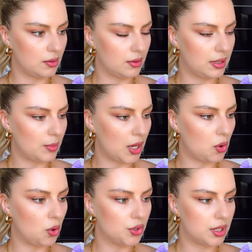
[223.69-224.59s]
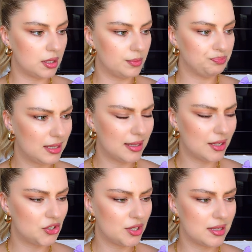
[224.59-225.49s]
in my order it
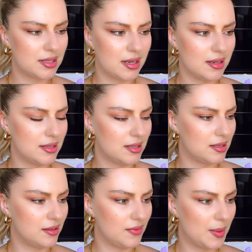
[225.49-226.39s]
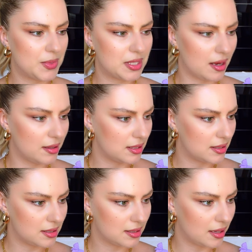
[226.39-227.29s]
actually says that the website
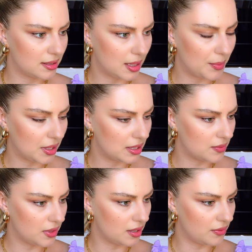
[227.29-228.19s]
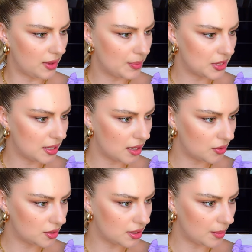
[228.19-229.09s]
is like something is with the website
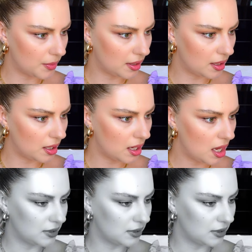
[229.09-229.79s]
or something.